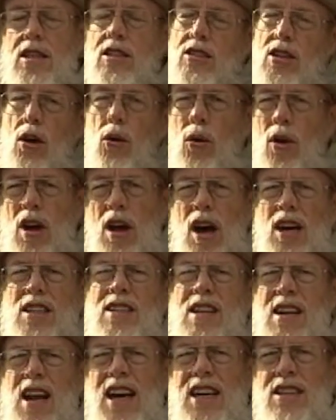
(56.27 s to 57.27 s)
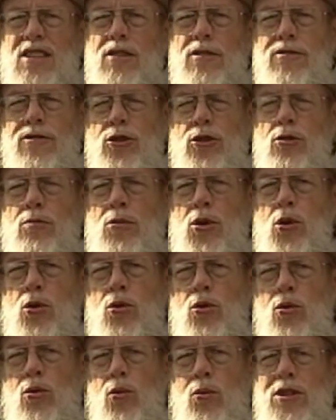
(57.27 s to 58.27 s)
So, on the night of the full
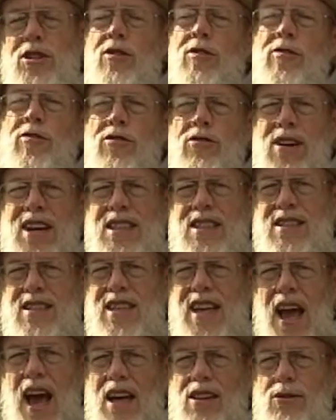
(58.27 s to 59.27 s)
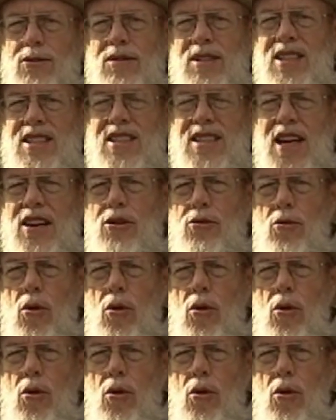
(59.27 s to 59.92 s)
moon, with her friends gathered to send her